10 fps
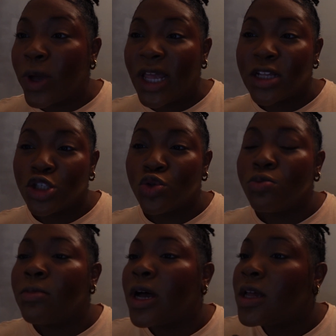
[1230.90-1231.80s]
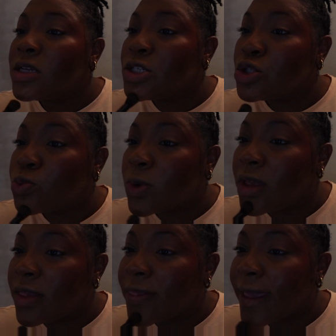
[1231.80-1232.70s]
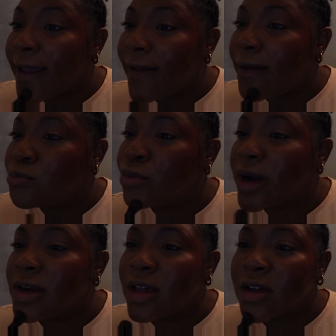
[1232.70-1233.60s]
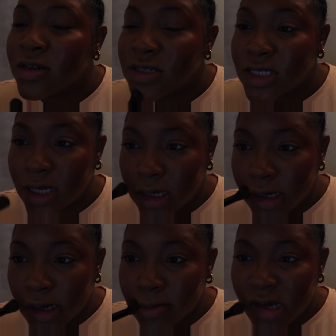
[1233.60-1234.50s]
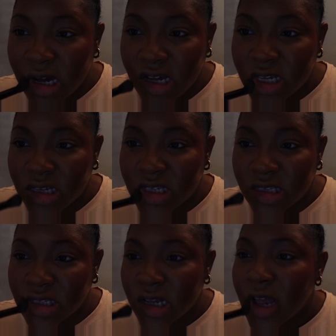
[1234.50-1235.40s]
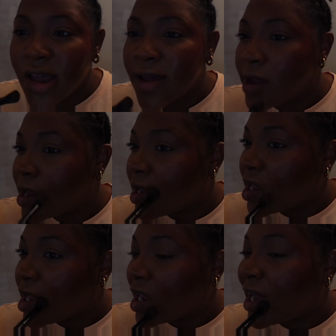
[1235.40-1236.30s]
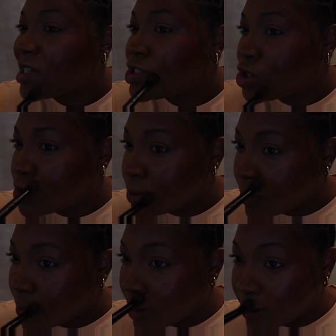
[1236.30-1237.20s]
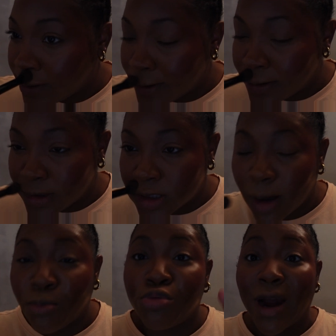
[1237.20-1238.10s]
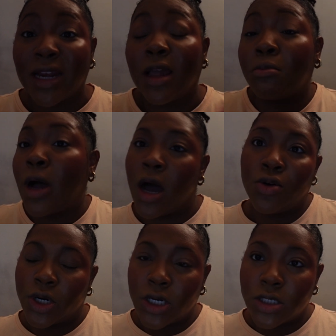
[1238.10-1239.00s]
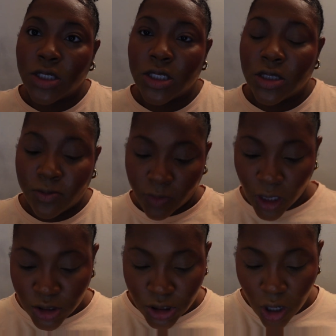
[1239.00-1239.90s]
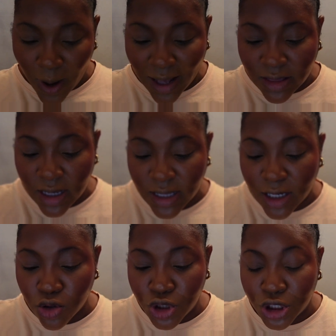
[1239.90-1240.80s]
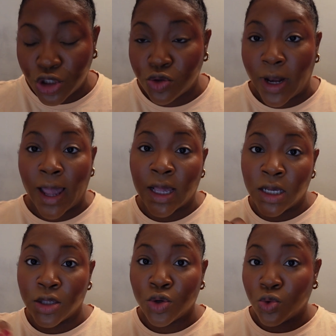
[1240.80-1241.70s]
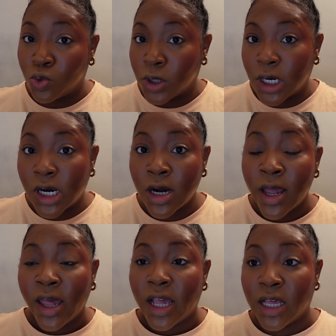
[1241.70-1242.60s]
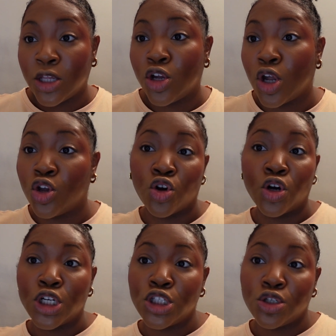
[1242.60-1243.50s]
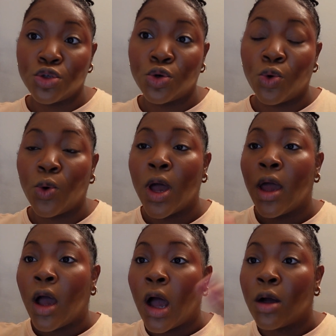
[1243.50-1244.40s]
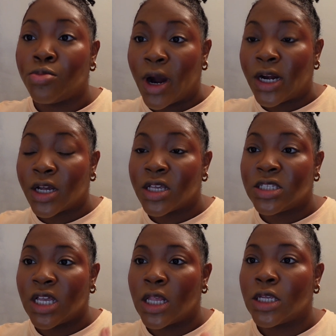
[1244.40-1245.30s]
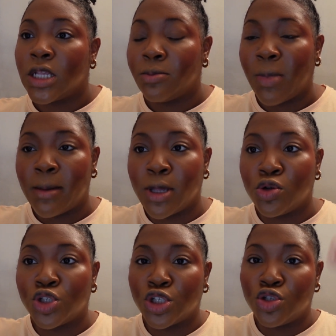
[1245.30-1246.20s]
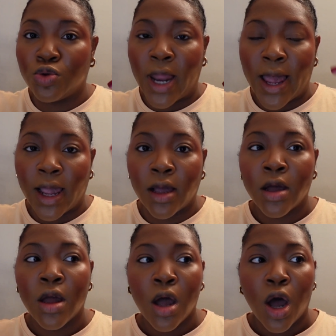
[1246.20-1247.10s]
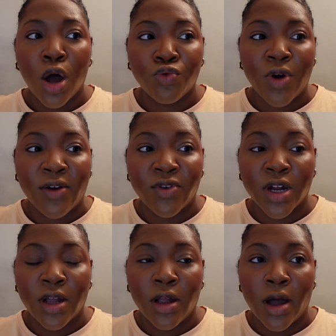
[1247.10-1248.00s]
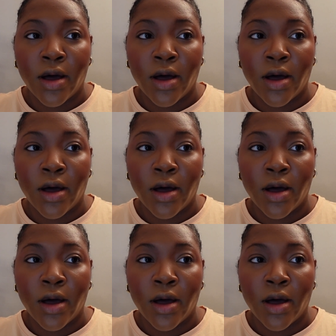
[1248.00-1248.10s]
in too much with a brightening concealer because I do use brightening powders. So I think that you should do like either or. Either you're going to do a brighter concealer, then maybe you should do like a very